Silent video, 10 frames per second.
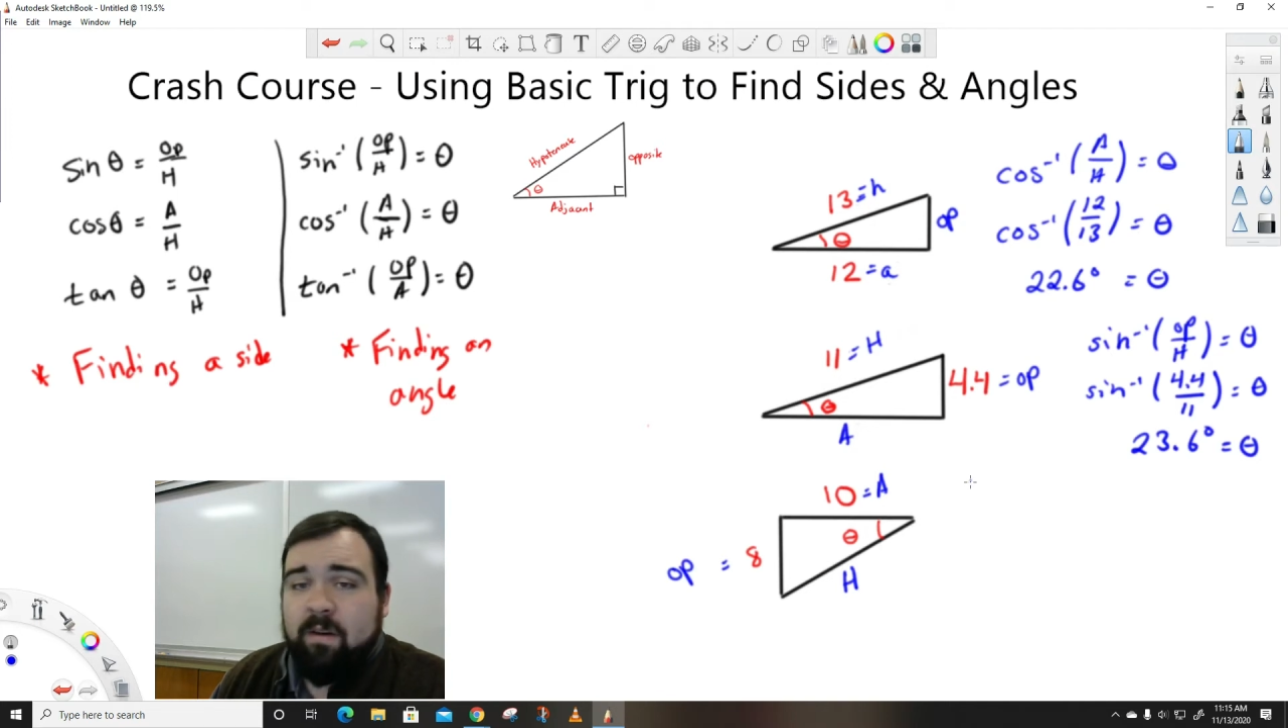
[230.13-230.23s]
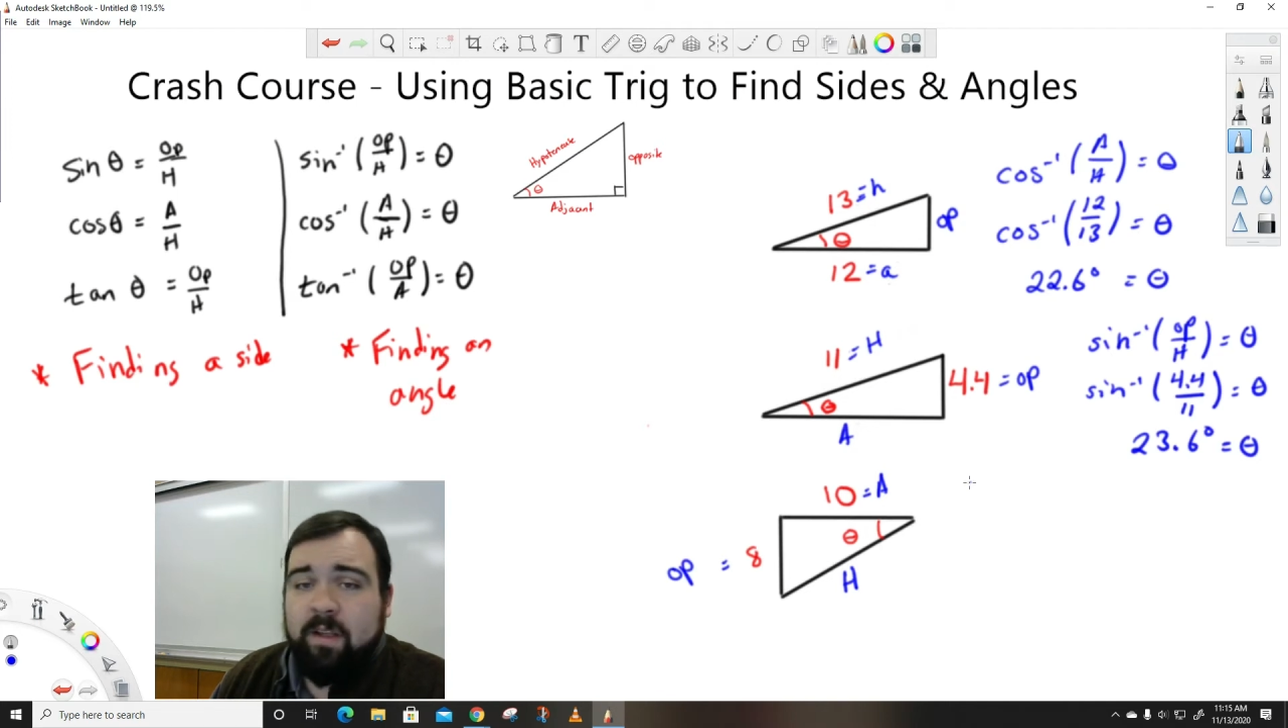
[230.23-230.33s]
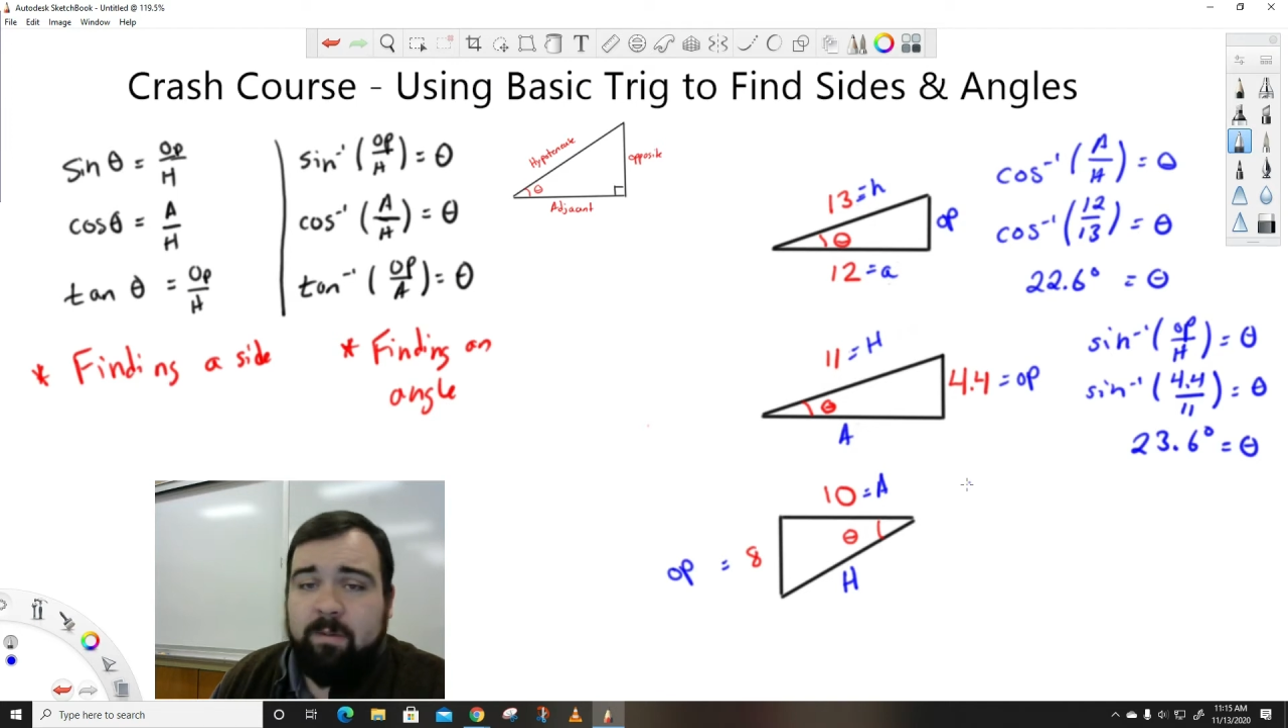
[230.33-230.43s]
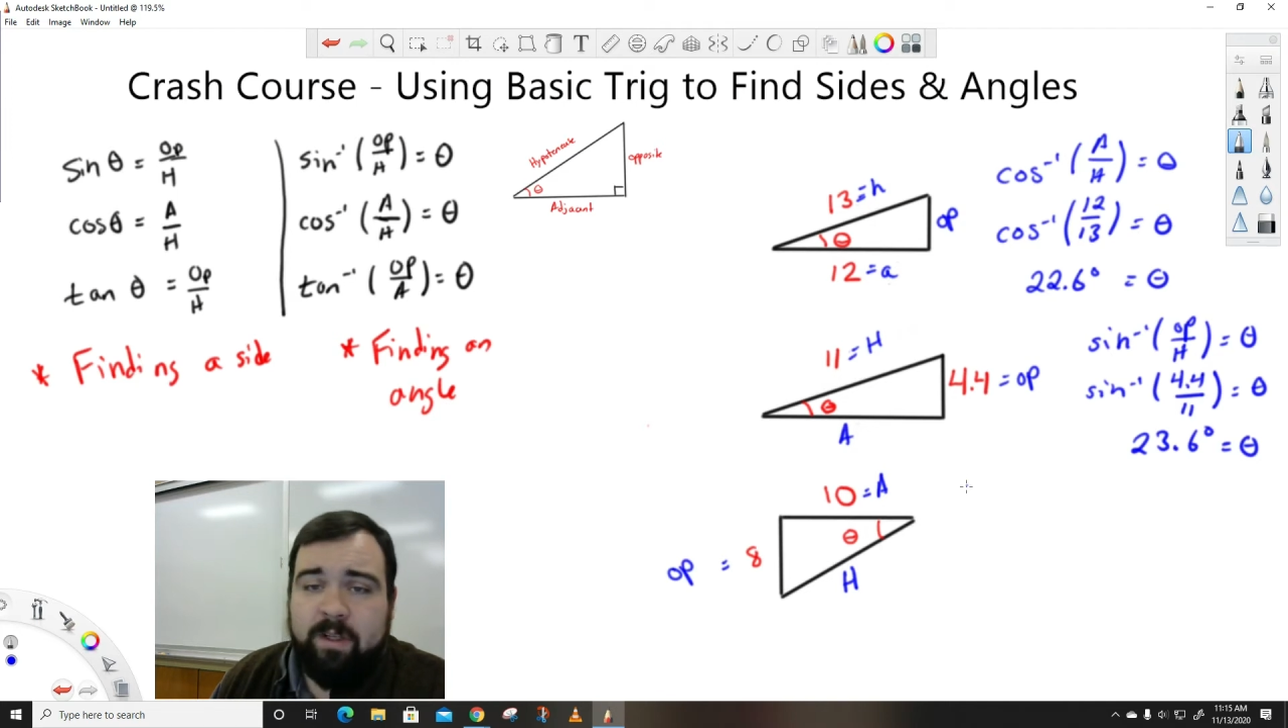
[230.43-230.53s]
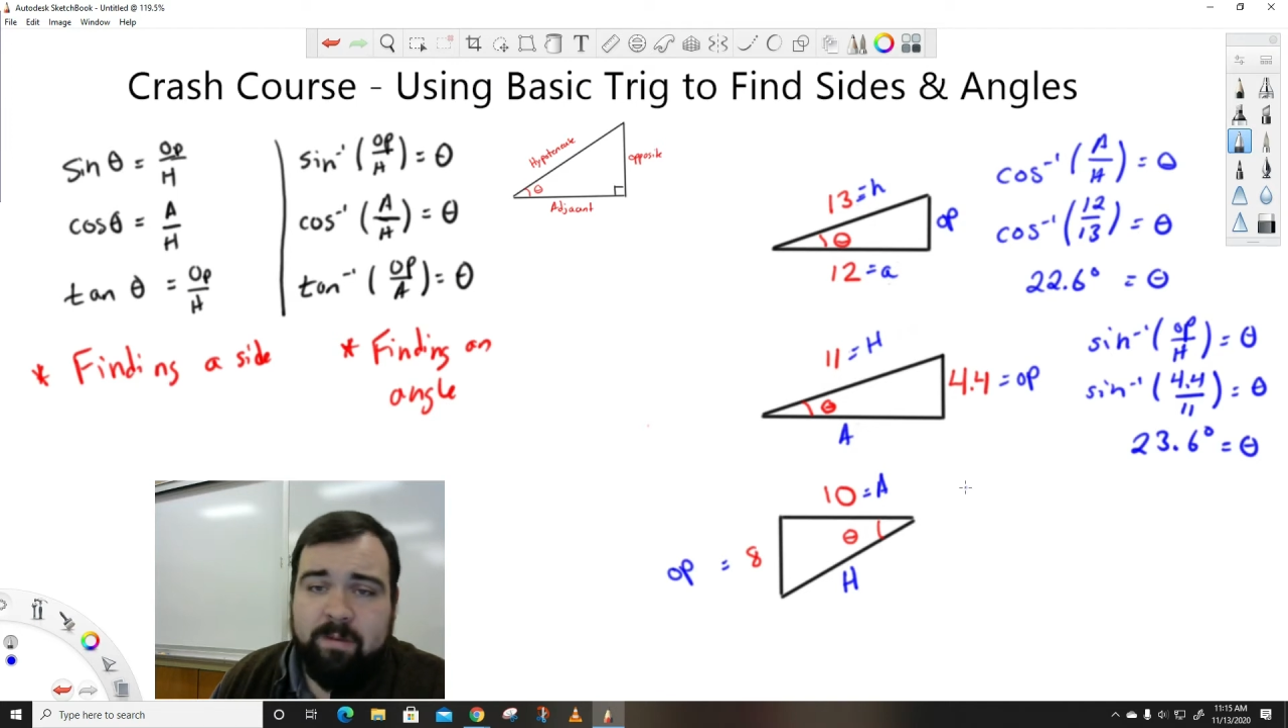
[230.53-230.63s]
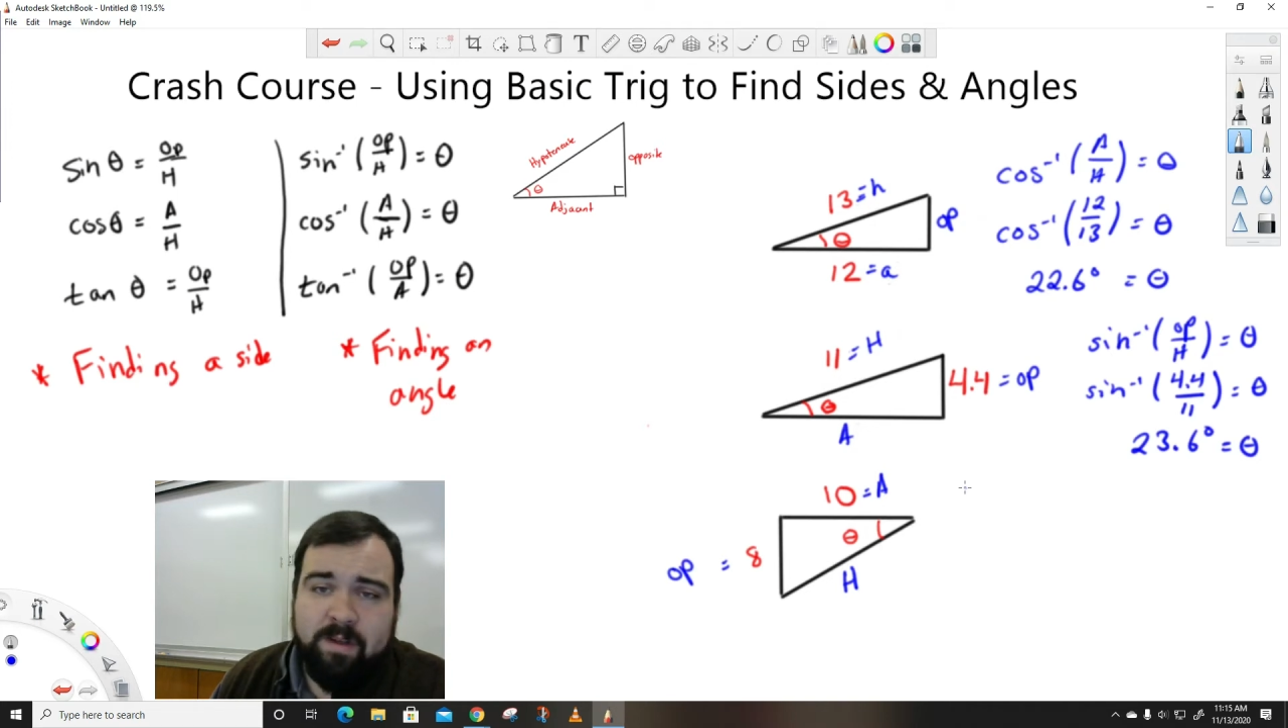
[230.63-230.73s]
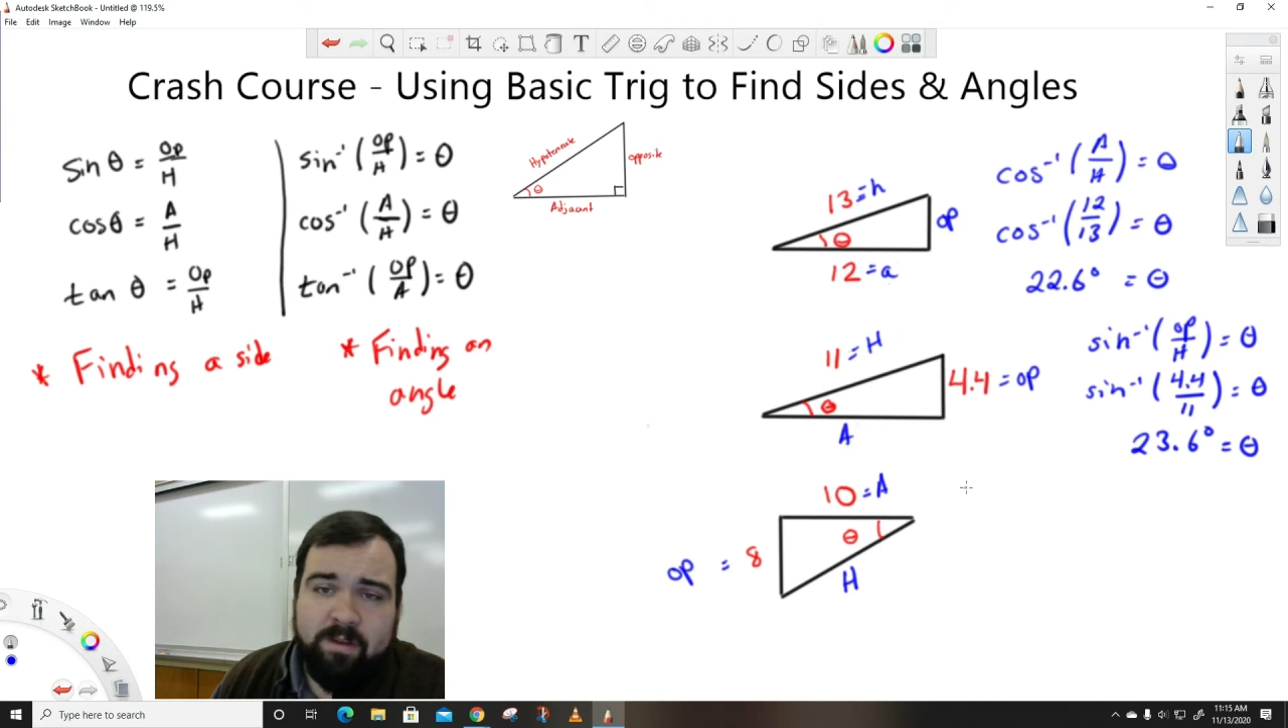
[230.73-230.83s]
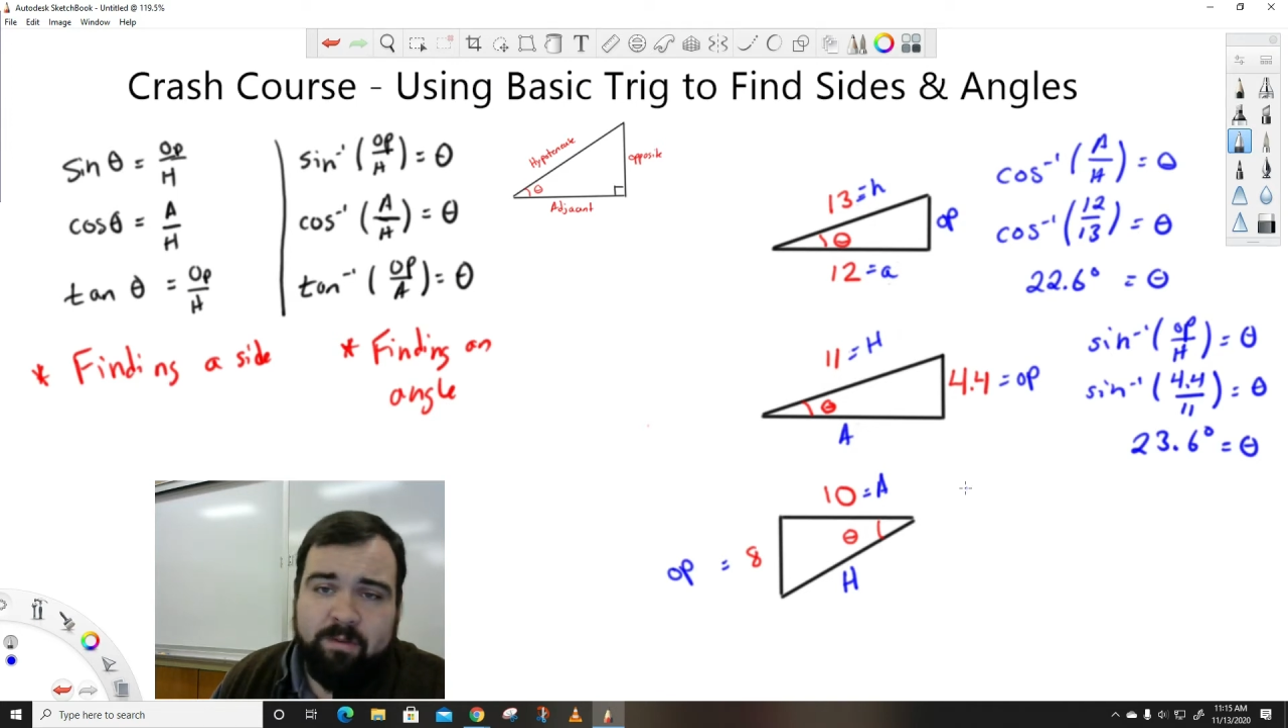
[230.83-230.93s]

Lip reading: That one comes up to